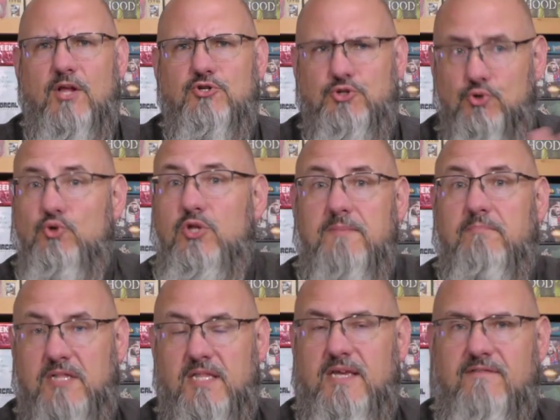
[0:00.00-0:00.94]
truly
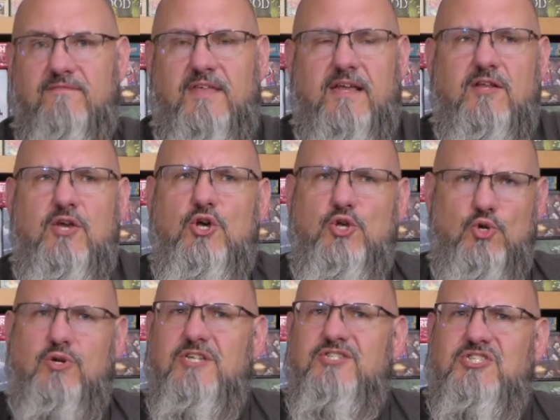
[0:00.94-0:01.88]
believe that
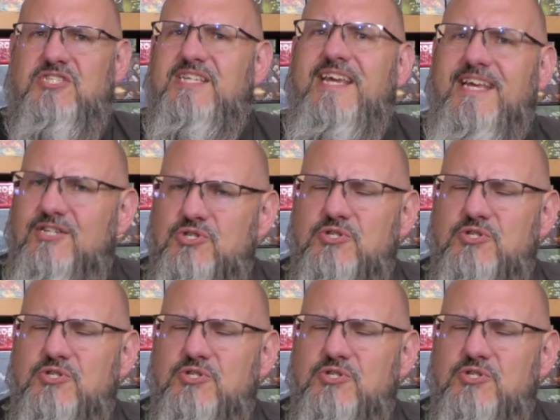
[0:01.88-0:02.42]
you can just teach